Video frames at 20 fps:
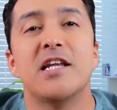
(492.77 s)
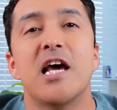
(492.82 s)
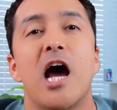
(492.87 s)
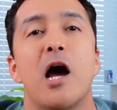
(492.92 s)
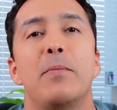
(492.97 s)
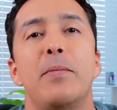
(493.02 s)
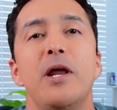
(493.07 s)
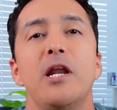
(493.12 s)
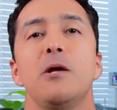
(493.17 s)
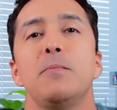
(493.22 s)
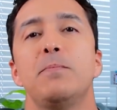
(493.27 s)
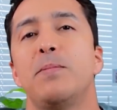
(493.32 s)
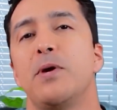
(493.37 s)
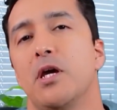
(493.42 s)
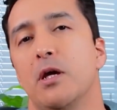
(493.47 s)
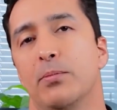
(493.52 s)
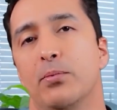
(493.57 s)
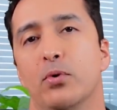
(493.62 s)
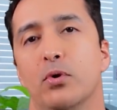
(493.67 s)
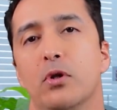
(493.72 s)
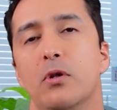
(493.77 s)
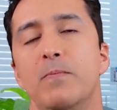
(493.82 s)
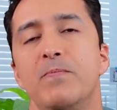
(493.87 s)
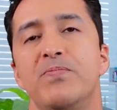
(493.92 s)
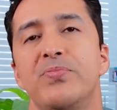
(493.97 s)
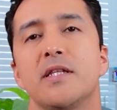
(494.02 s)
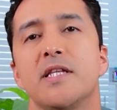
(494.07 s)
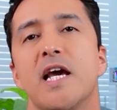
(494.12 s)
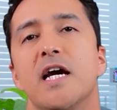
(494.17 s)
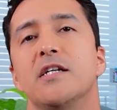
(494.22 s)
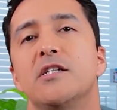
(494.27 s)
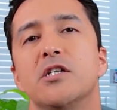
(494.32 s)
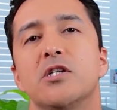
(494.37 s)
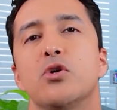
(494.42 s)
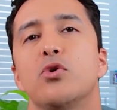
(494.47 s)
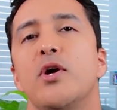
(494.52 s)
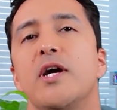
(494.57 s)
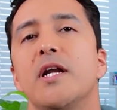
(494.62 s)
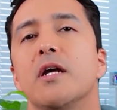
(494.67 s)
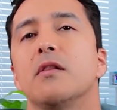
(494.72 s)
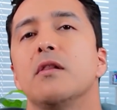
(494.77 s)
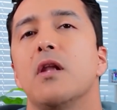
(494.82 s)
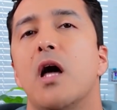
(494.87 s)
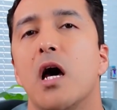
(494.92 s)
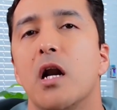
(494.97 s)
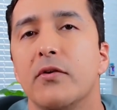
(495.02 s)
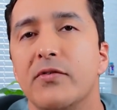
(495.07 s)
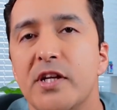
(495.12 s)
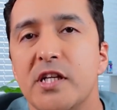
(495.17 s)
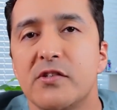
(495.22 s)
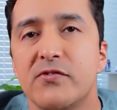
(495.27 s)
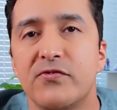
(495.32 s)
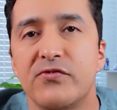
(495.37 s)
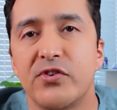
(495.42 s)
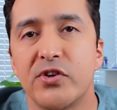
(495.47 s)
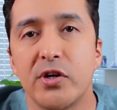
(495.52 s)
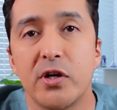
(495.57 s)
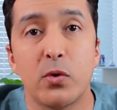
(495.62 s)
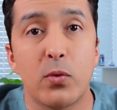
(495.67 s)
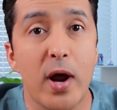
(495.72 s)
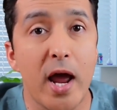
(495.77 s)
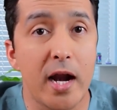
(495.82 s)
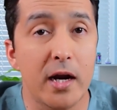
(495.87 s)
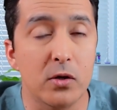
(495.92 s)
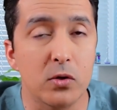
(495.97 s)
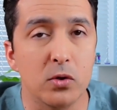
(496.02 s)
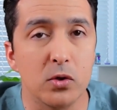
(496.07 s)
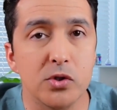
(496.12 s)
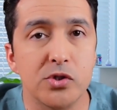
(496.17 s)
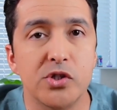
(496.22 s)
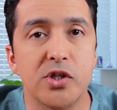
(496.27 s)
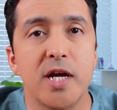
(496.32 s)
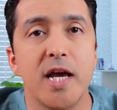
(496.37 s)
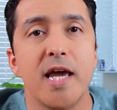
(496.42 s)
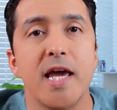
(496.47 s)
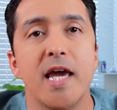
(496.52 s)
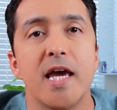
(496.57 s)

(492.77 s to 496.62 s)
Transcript: Diabetic people tend to create a lot of these free radicals,